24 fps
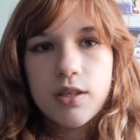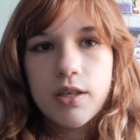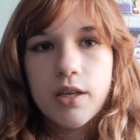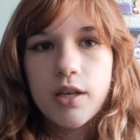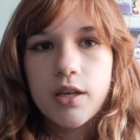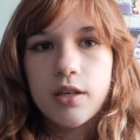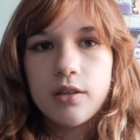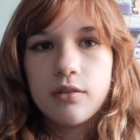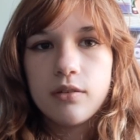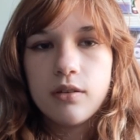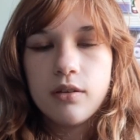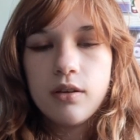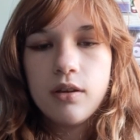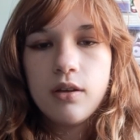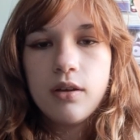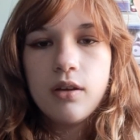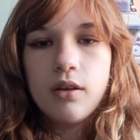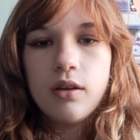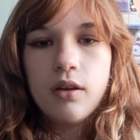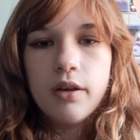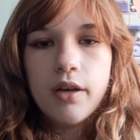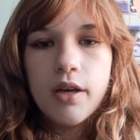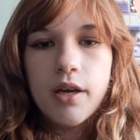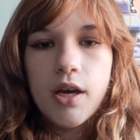and
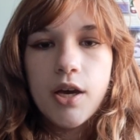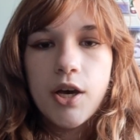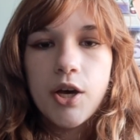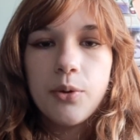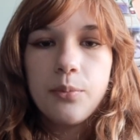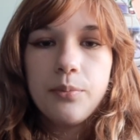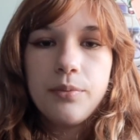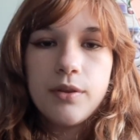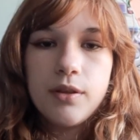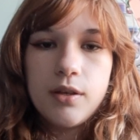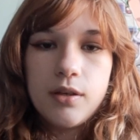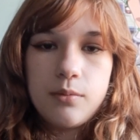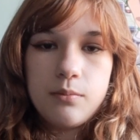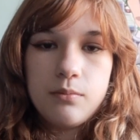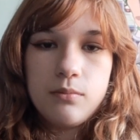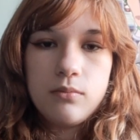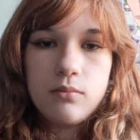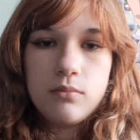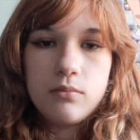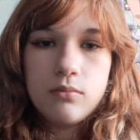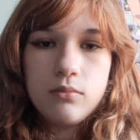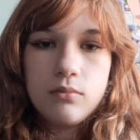help them